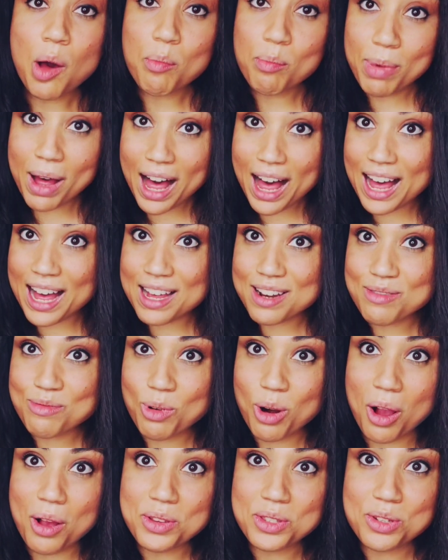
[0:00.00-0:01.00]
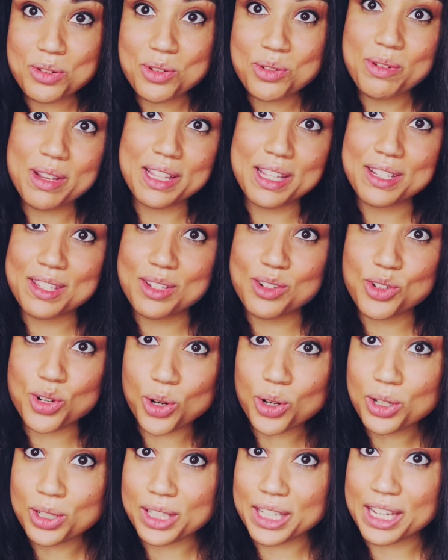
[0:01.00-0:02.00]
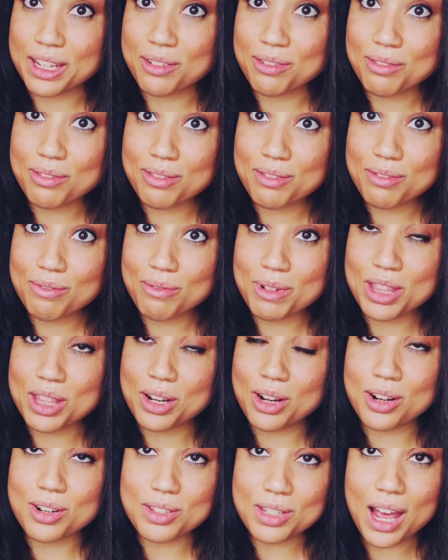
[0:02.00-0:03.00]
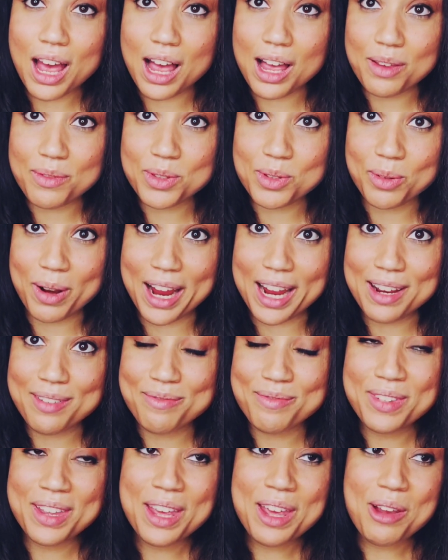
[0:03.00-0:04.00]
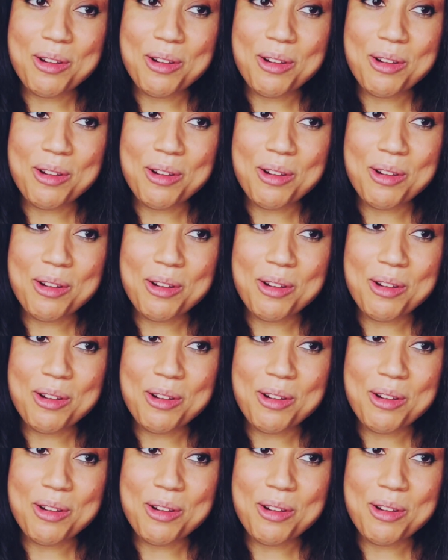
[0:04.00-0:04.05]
But we're also doing this internally within ourselves, right?